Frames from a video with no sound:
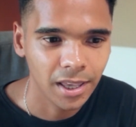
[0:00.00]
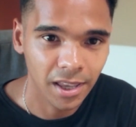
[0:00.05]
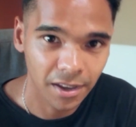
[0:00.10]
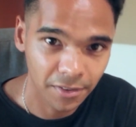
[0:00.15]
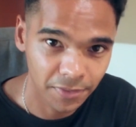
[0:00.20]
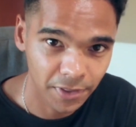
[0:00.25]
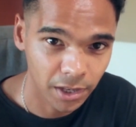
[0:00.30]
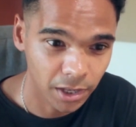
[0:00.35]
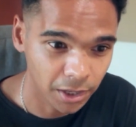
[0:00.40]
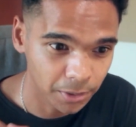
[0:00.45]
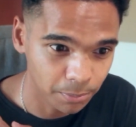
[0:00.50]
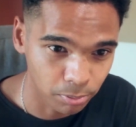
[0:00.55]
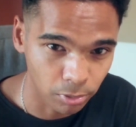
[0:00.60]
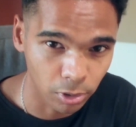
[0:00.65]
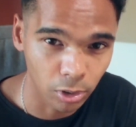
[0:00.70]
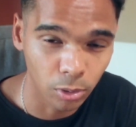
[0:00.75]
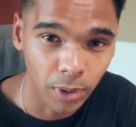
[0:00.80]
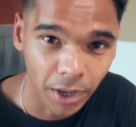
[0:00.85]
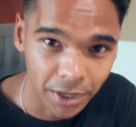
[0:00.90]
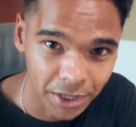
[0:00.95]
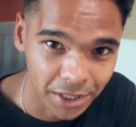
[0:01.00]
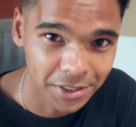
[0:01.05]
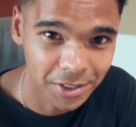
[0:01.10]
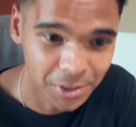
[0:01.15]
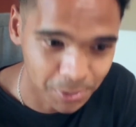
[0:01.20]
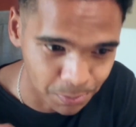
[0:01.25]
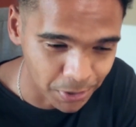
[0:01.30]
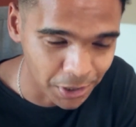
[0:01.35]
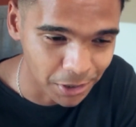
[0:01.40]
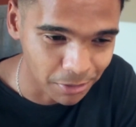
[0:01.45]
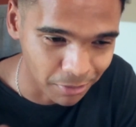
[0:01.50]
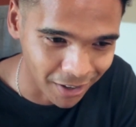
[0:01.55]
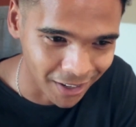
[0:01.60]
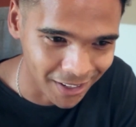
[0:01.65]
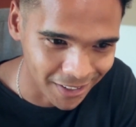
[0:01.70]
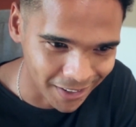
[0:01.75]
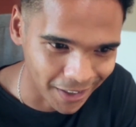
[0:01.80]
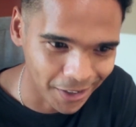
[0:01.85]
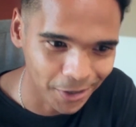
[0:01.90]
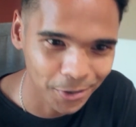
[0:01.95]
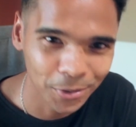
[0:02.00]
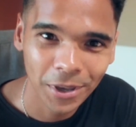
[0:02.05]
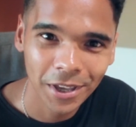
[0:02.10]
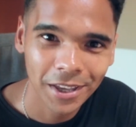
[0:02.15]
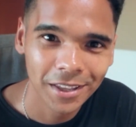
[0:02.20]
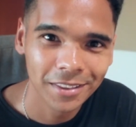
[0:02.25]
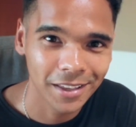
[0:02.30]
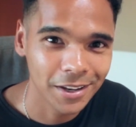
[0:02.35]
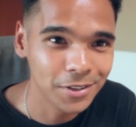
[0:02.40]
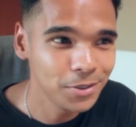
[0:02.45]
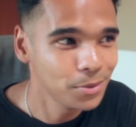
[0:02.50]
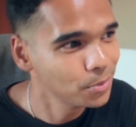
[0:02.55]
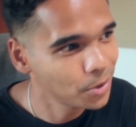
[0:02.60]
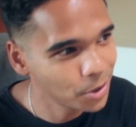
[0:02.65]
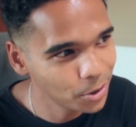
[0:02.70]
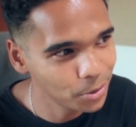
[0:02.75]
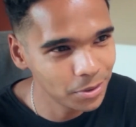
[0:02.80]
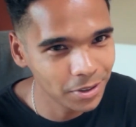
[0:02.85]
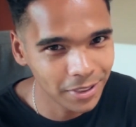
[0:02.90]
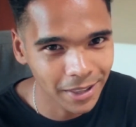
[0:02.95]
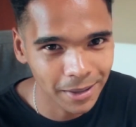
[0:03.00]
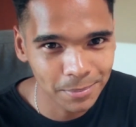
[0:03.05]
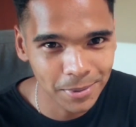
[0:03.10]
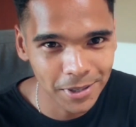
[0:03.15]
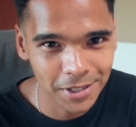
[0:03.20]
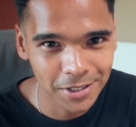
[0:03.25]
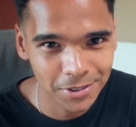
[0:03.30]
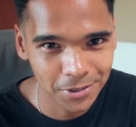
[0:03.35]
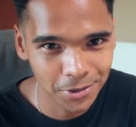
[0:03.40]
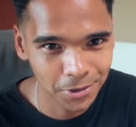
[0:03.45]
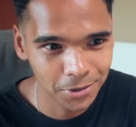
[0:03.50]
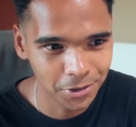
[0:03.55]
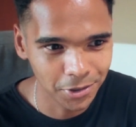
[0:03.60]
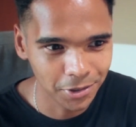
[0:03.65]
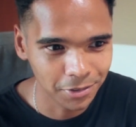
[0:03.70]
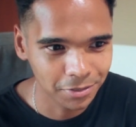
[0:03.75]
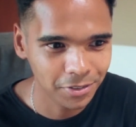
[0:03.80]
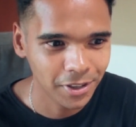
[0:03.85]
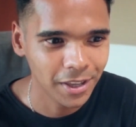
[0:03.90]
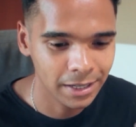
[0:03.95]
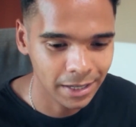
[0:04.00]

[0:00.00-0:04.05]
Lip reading: If they're like, "Bro, I need this beat right now," then you know that that beat is good enough.